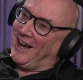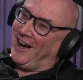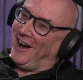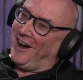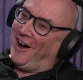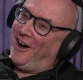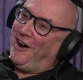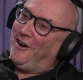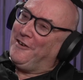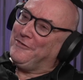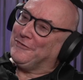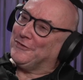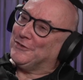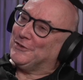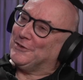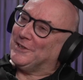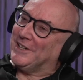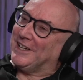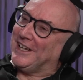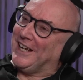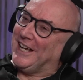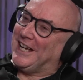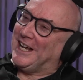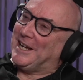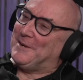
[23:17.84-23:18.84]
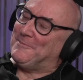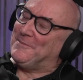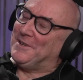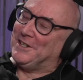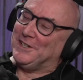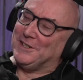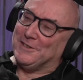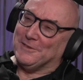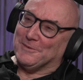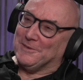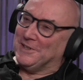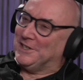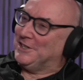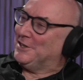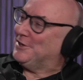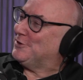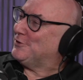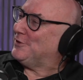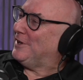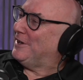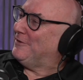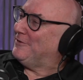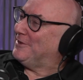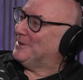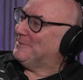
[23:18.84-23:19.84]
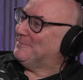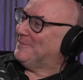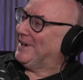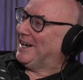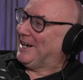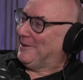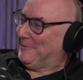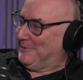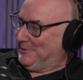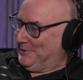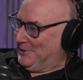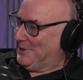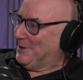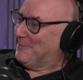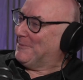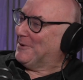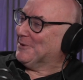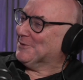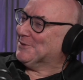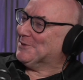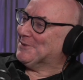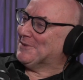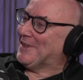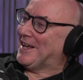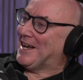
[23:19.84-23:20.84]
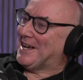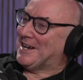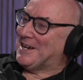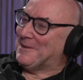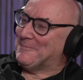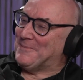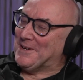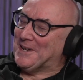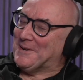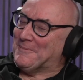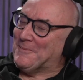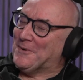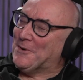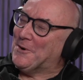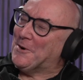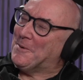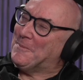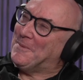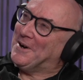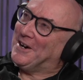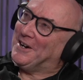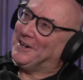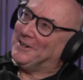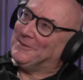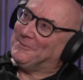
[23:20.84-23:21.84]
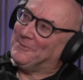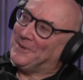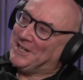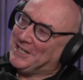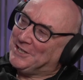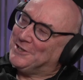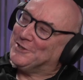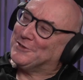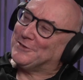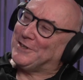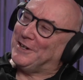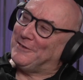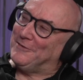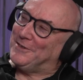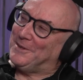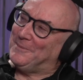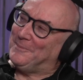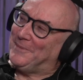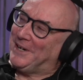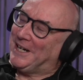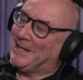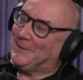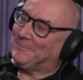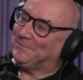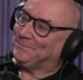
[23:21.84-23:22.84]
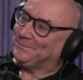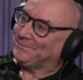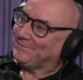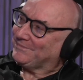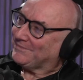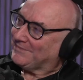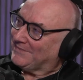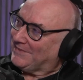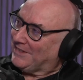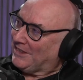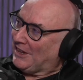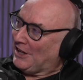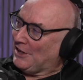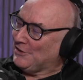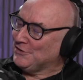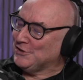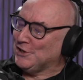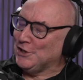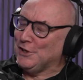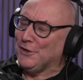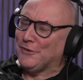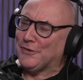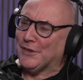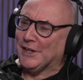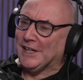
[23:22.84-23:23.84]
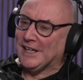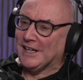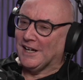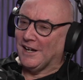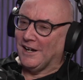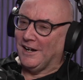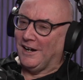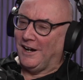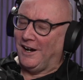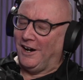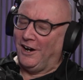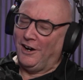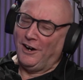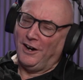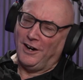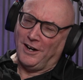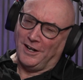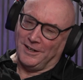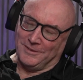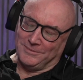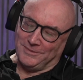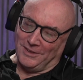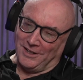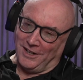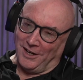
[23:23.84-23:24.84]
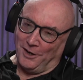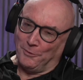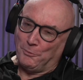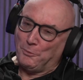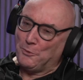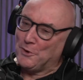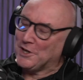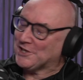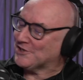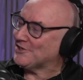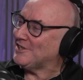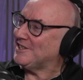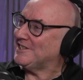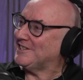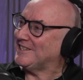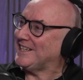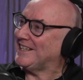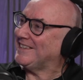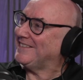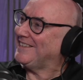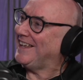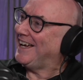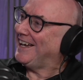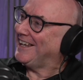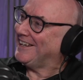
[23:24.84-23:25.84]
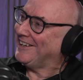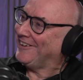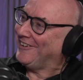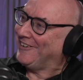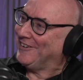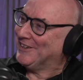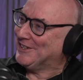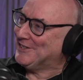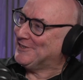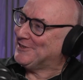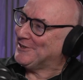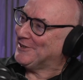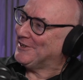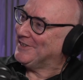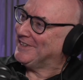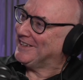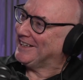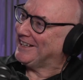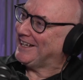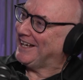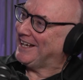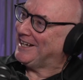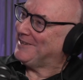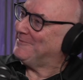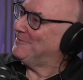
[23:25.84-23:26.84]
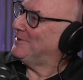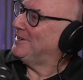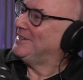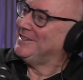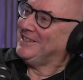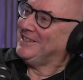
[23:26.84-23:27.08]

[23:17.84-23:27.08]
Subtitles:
After a game and you're travelling back, we'll come on to that in a bit more, but when you're travelling back, do you think, I wish I'd said that line during the game?